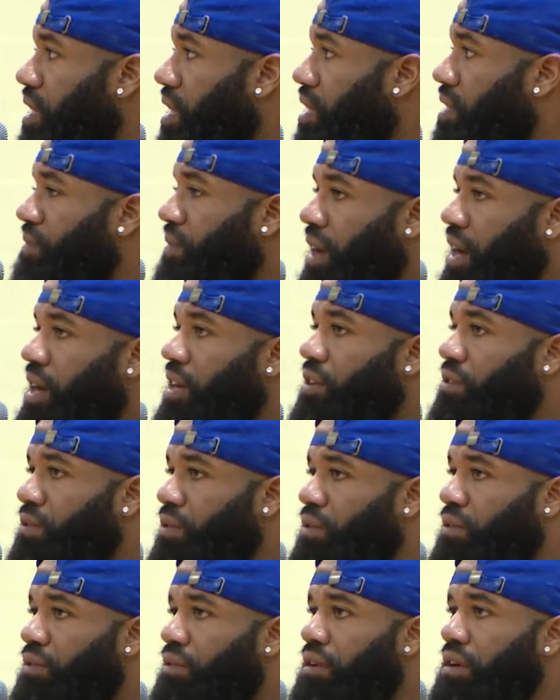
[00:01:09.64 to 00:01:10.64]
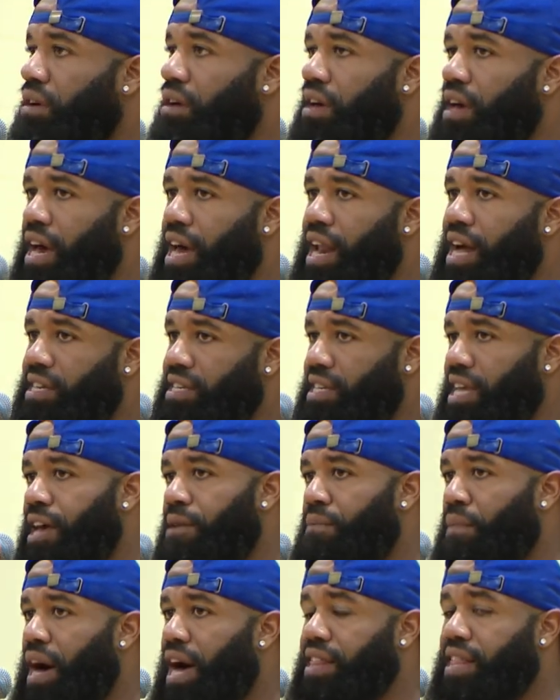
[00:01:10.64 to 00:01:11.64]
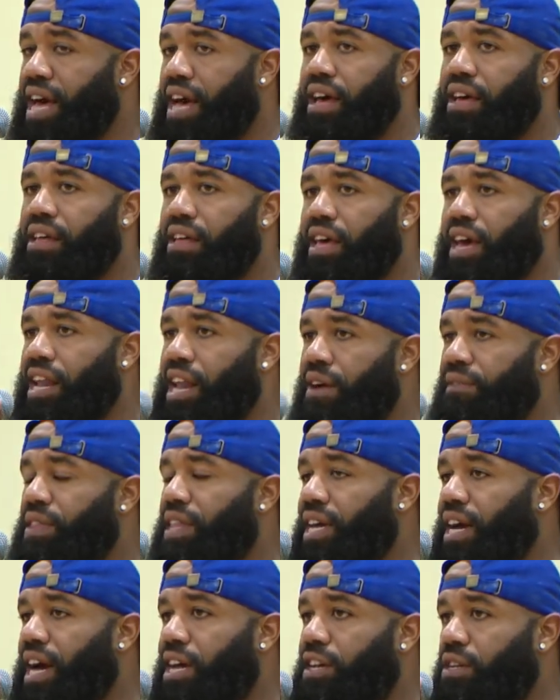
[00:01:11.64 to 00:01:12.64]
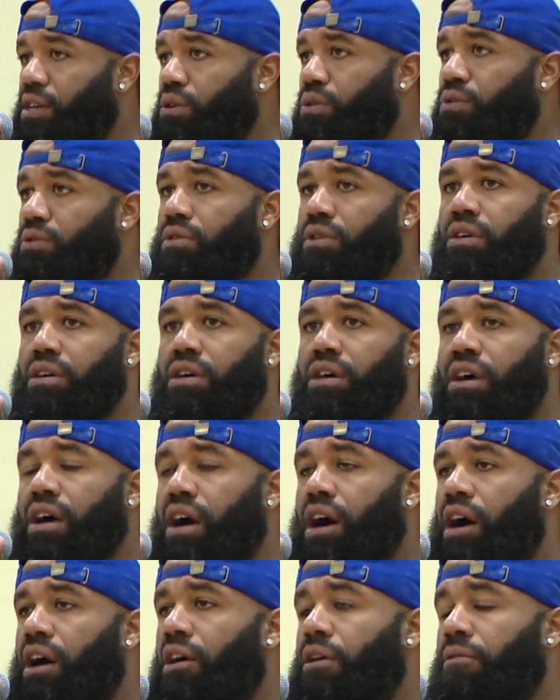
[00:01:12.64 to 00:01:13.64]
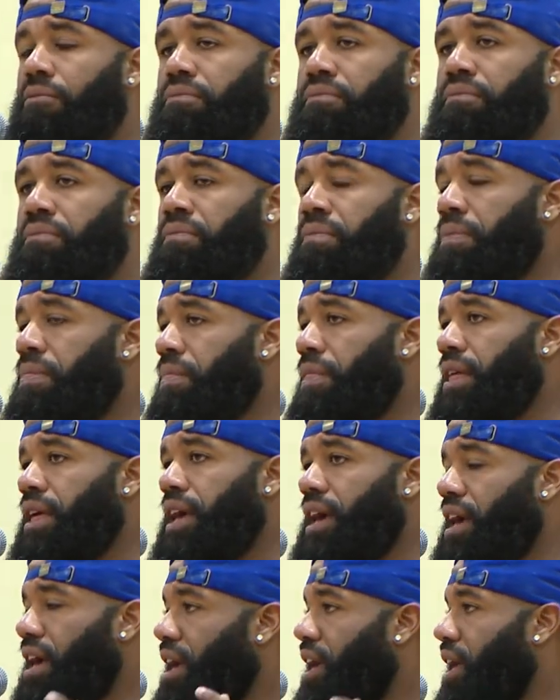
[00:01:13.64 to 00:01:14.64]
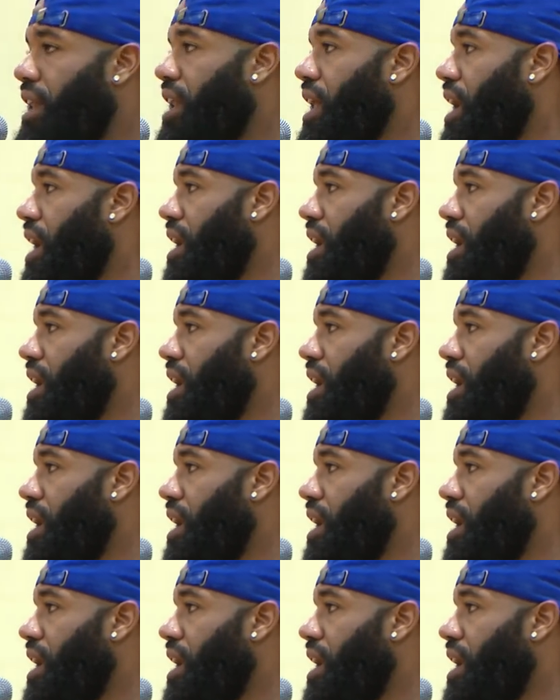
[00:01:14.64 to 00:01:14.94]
It's very true. And I stand by that in everything I do. Um, and